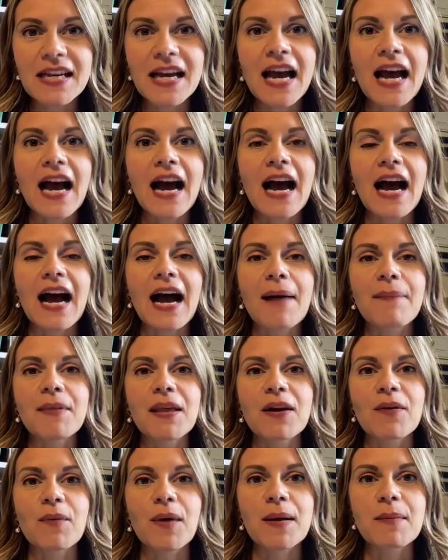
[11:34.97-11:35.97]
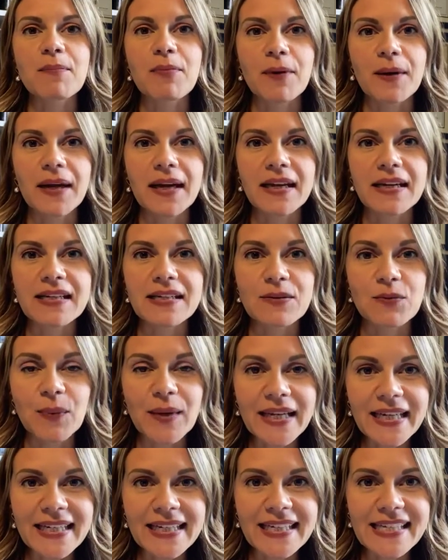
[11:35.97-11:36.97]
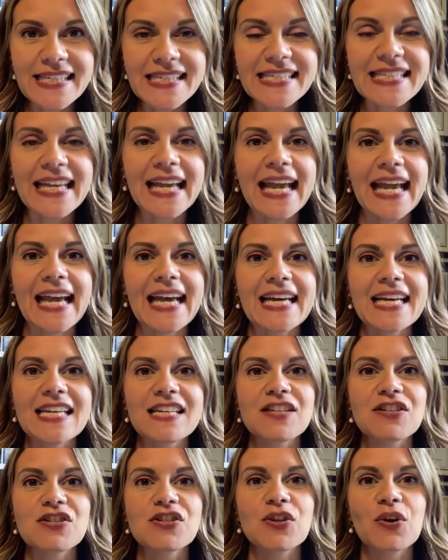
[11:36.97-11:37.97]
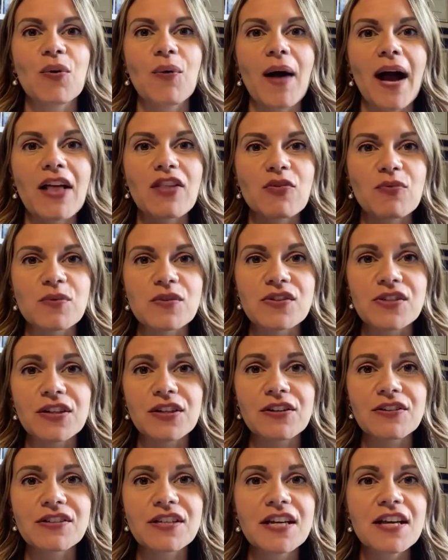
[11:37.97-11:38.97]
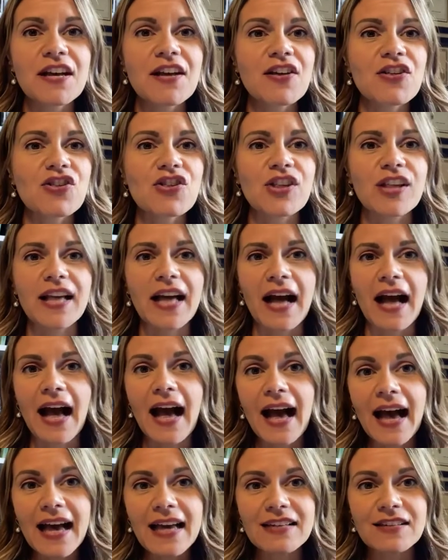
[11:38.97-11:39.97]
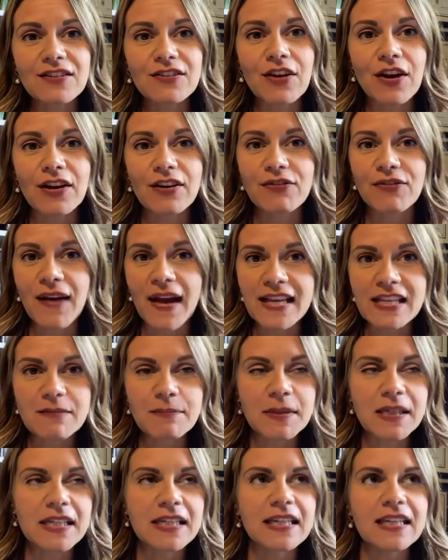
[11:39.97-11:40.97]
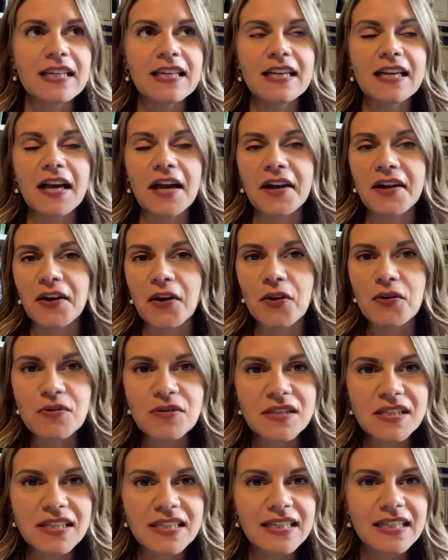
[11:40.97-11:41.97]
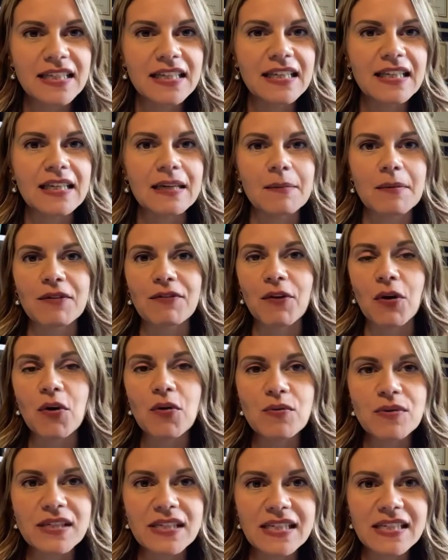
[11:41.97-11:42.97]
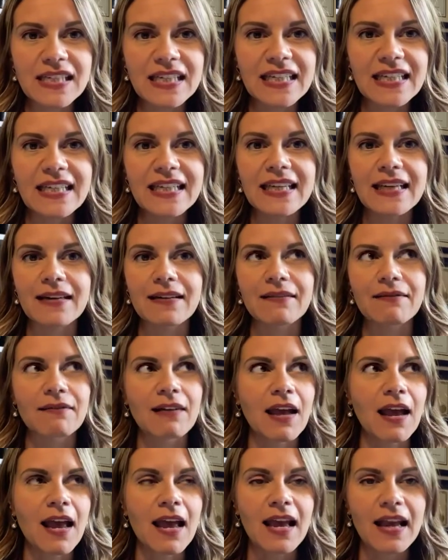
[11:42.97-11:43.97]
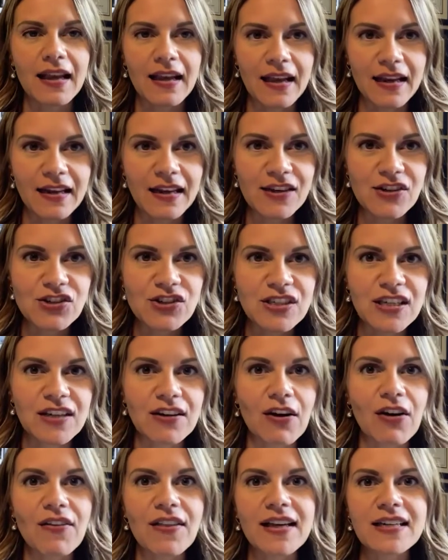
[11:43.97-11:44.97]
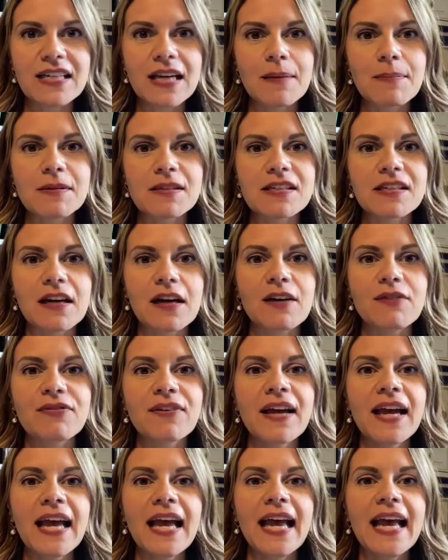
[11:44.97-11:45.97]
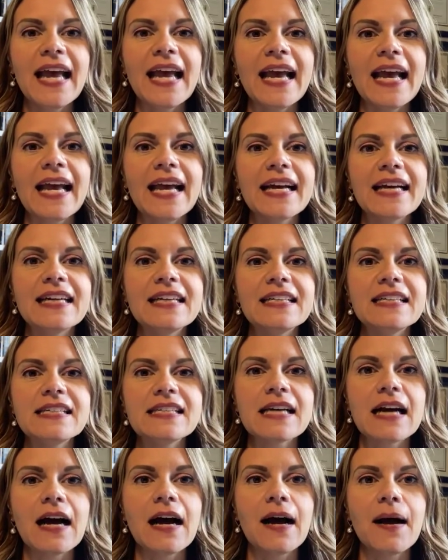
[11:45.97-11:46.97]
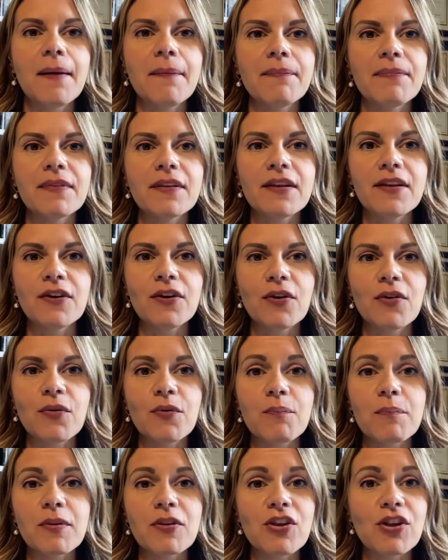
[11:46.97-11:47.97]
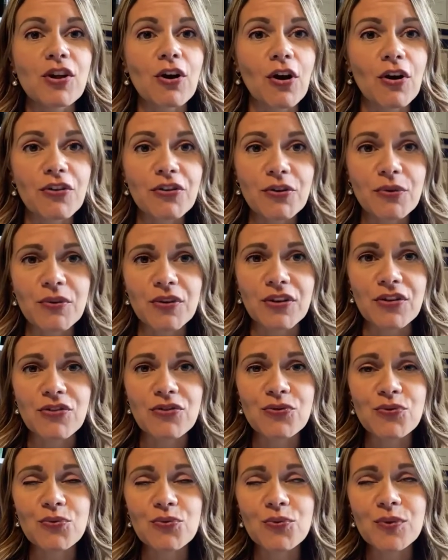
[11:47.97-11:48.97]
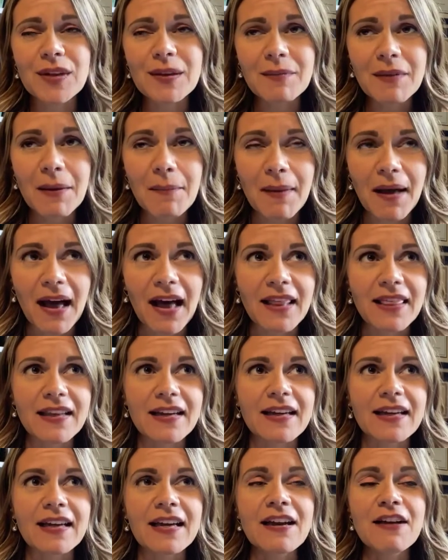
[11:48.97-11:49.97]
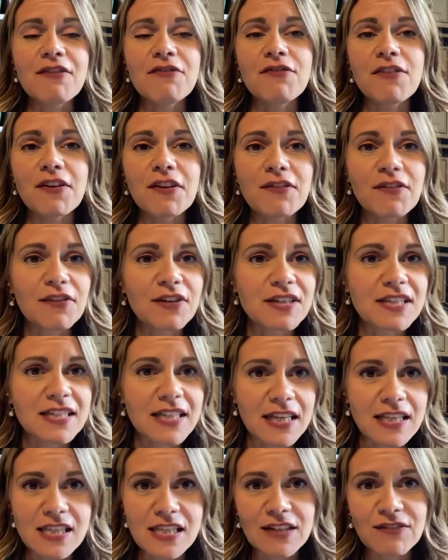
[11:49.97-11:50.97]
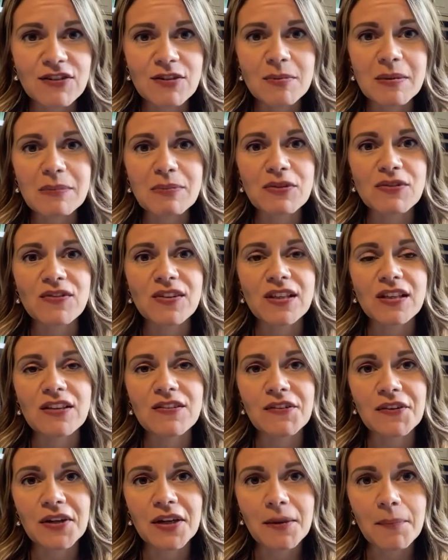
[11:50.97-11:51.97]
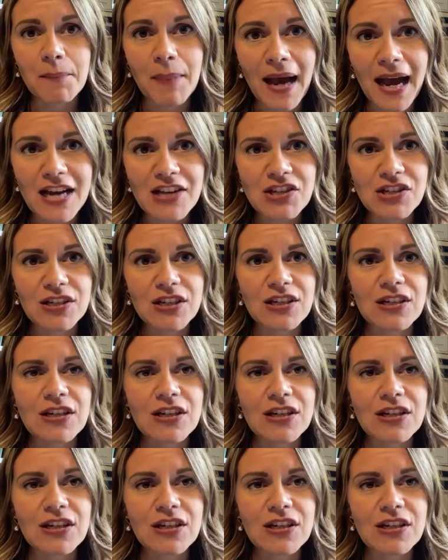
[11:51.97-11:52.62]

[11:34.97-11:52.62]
and a right brain weakness. And so as a result, she had a lot of SPD and OCD and a bit of ODD and ADHD and all that type of stuff. And, but she also is extremely empathic, very, very sensitive to people's feelings, very compassionate,